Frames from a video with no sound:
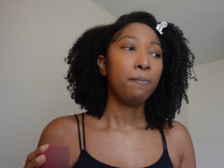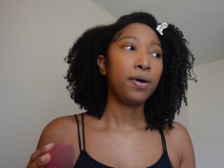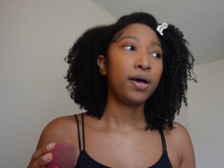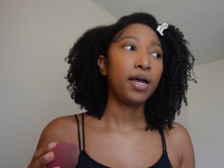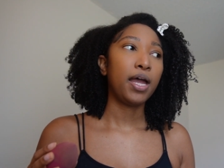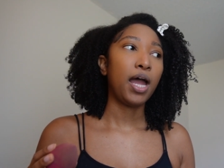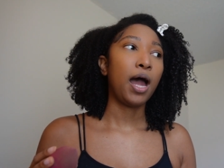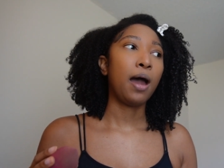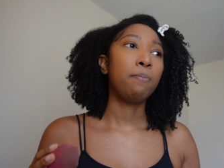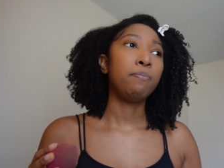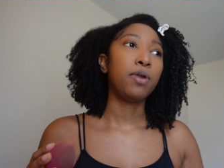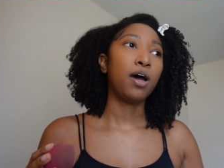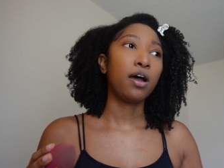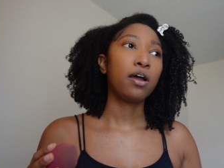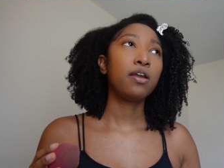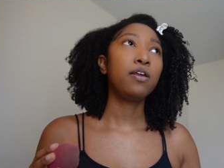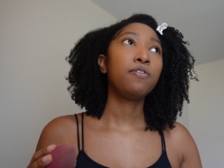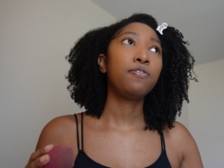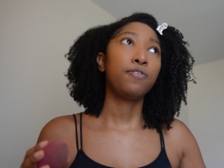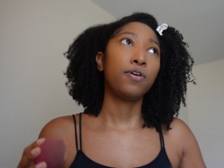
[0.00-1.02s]
but I'm not
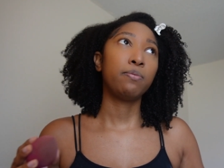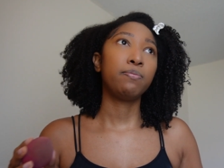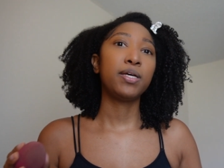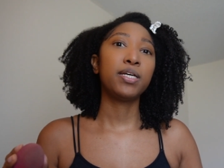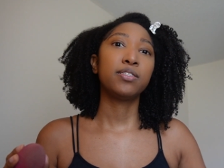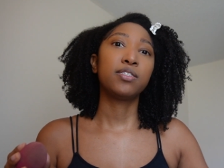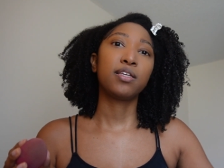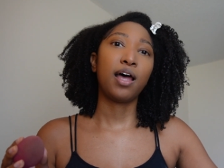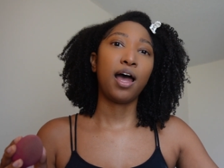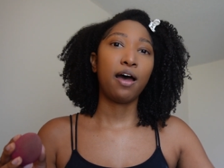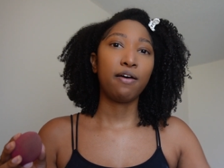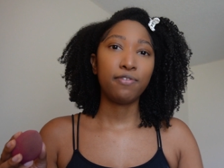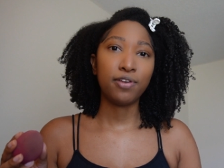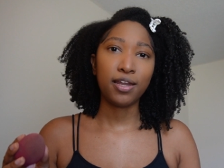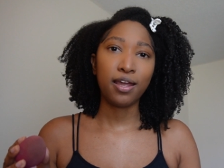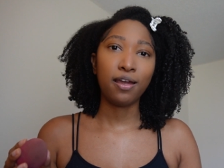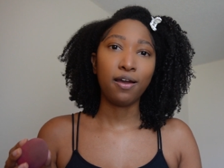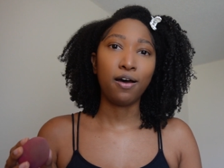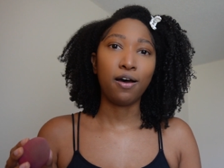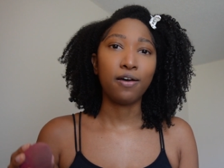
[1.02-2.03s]
going to film it until I have a
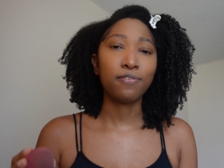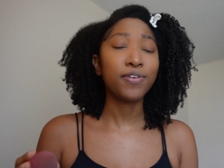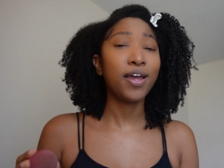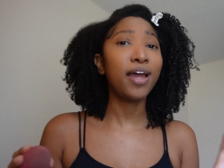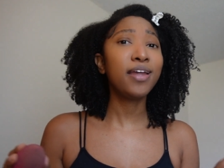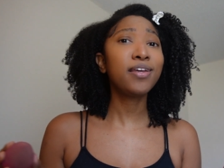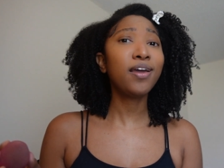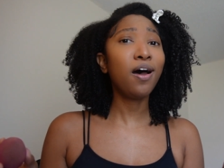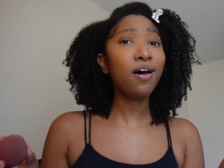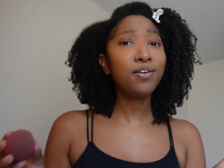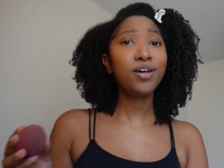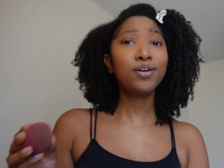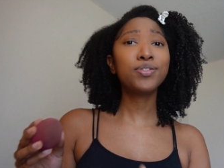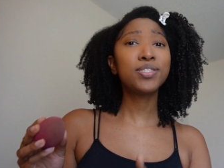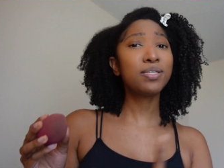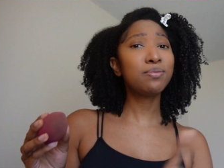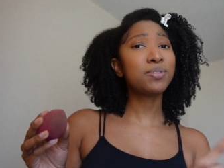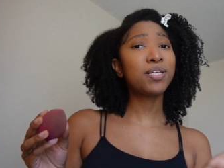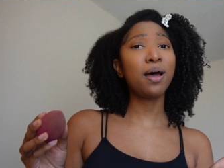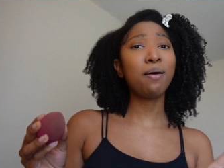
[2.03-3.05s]
day off. And y'all know
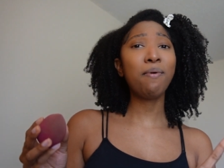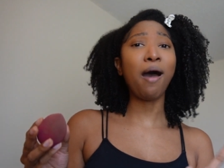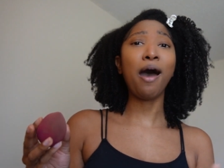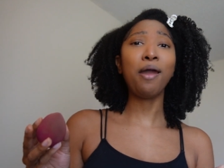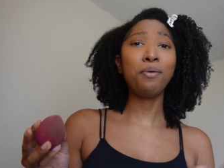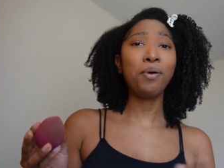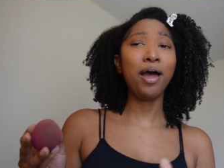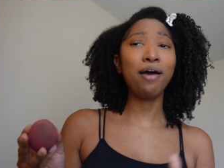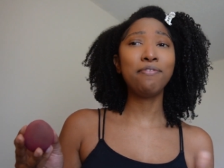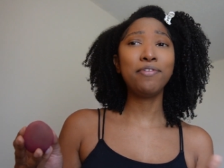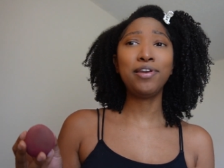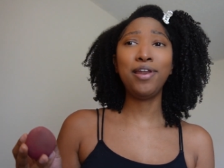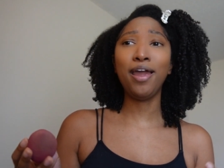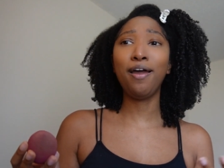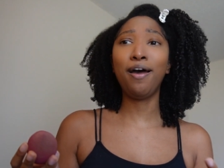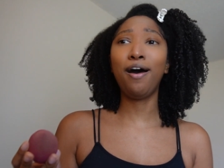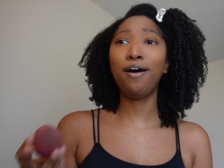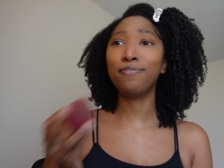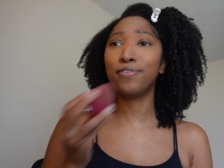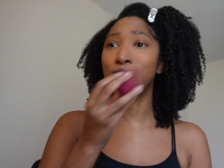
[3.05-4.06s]
sometimes I don't have a
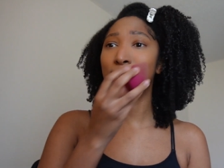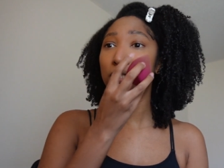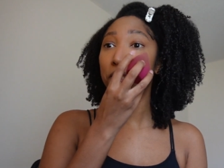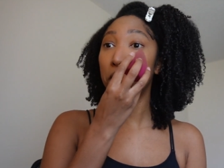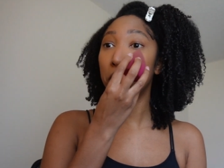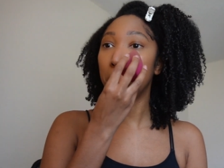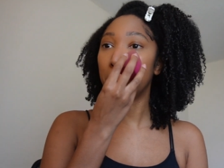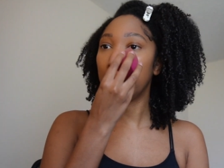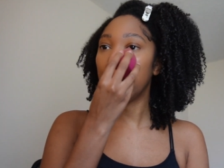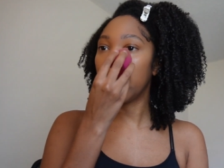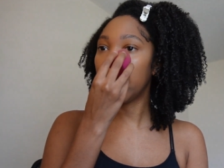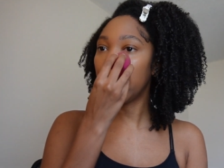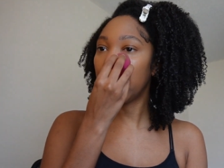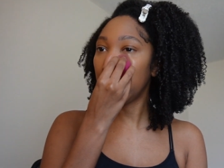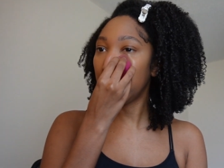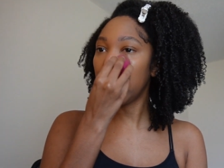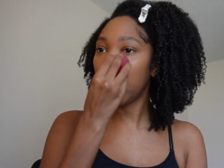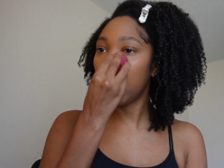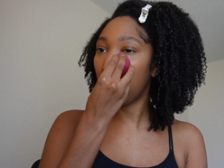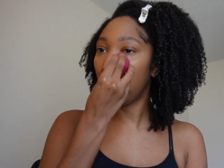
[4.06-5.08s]
day off until
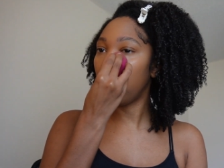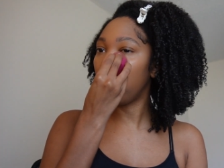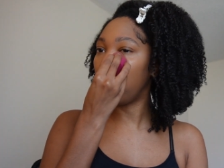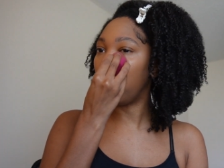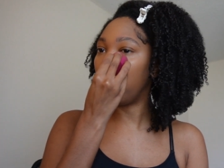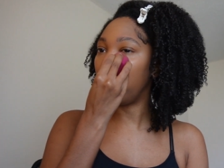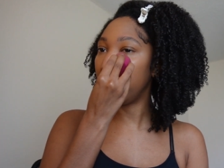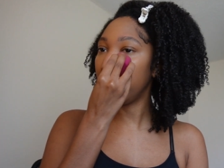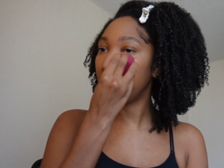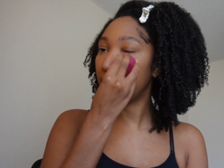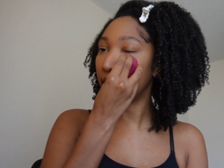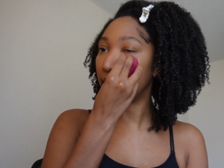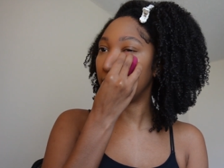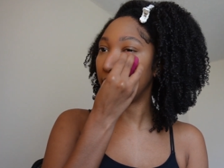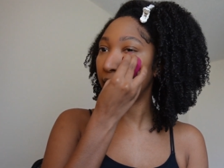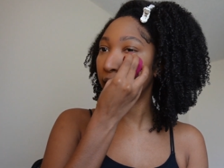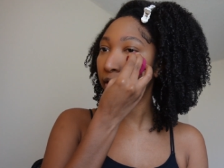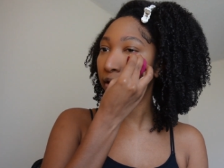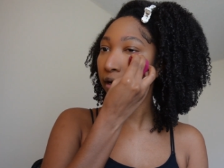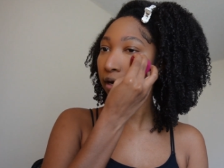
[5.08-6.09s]
literally a week
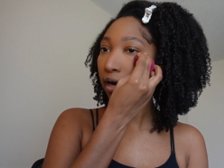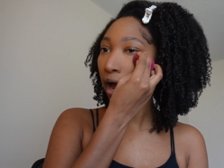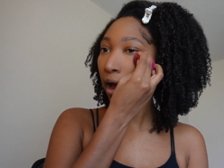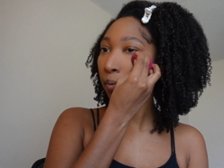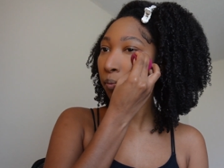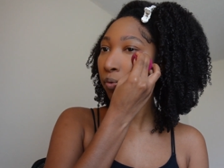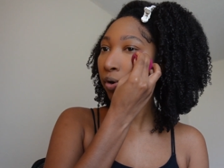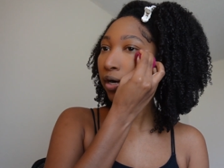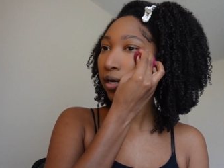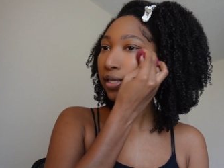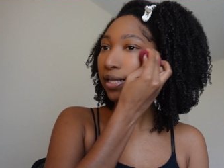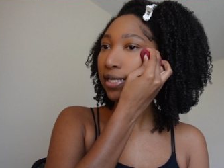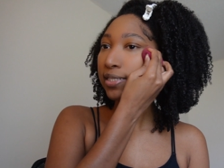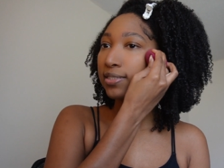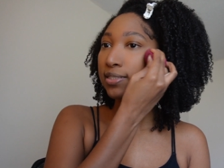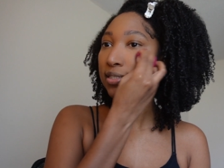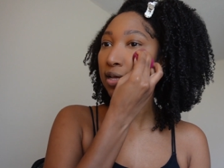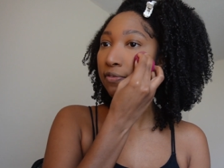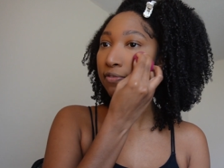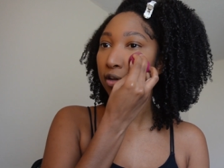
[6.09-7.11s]
later. I work like
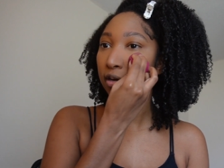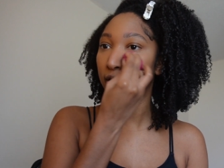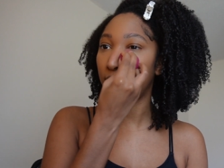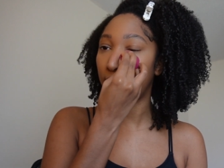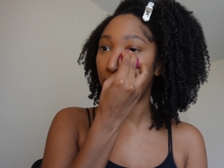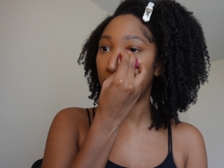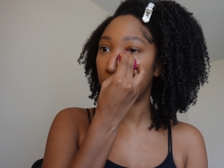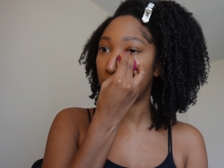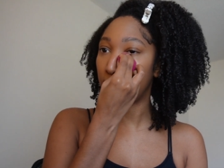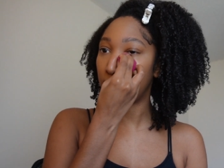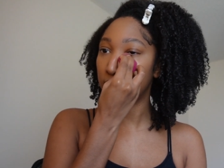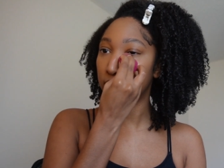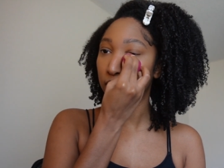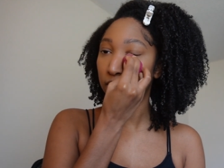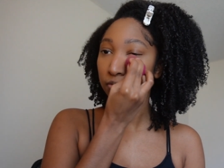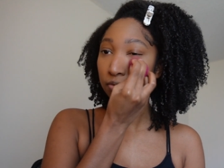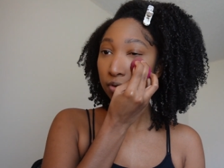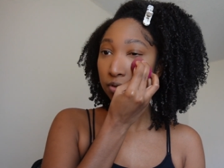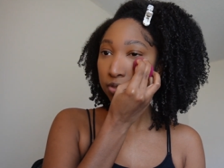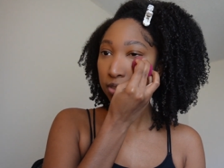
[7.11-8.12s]
seven or eight days in
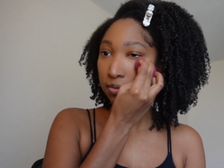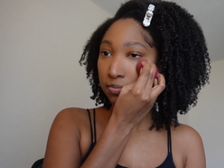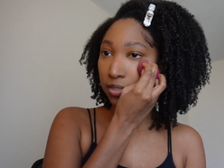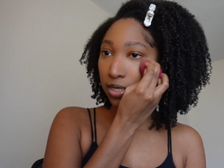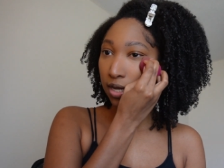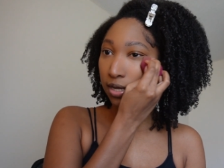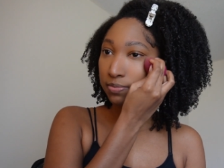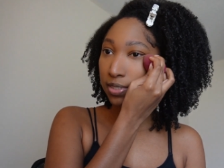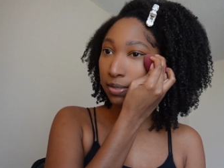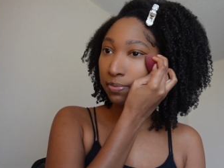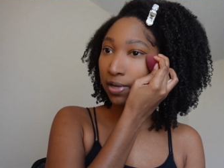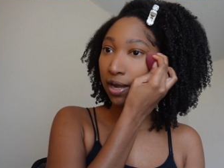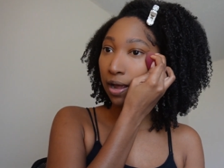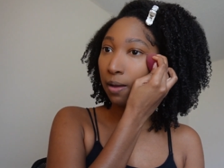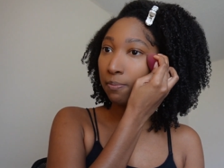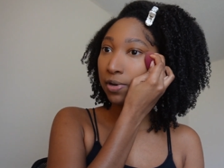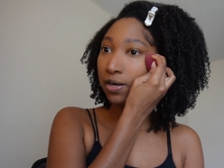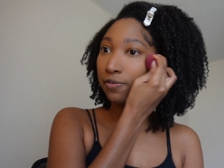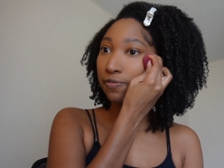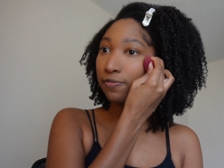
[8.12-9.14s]
a row sometimes. I'm like,
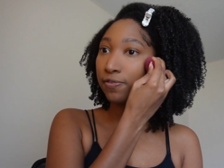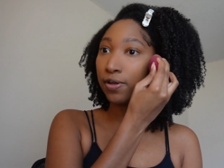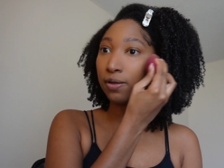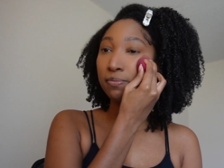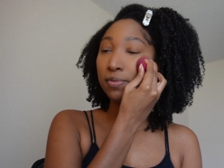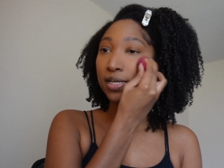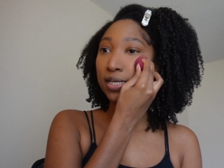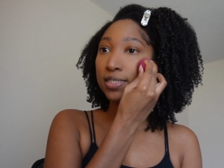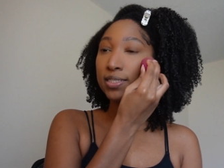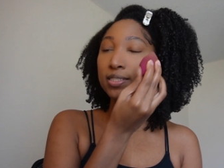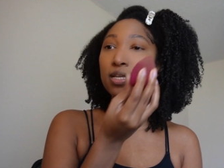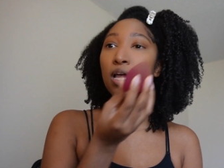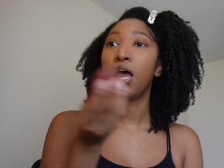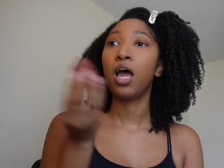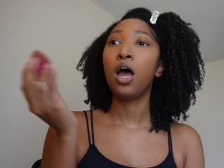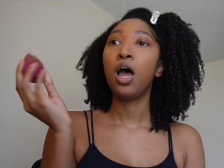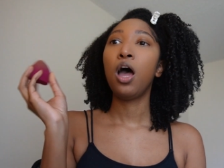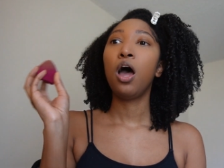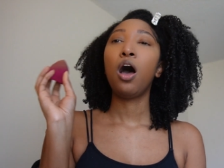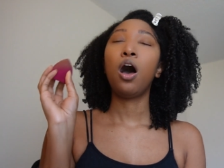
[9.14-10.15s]
I'm going to film this
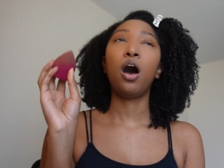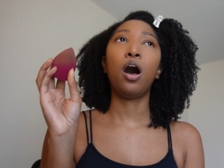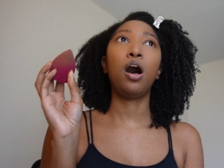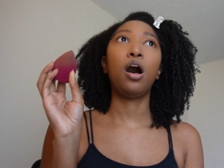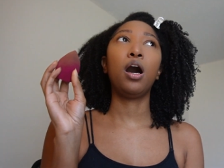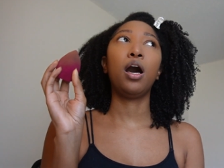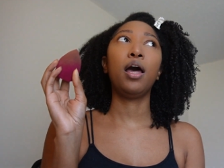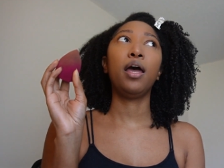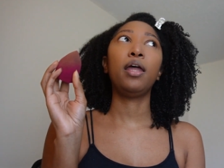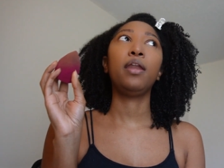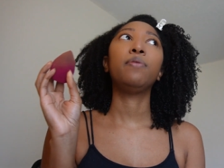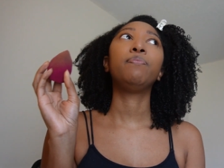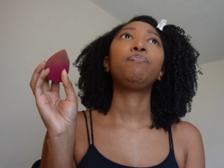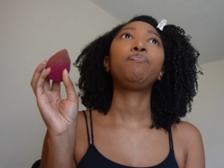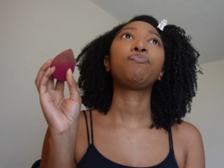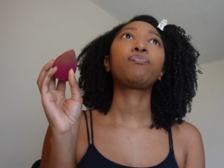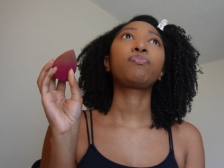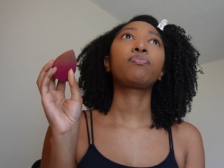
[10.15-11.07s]
on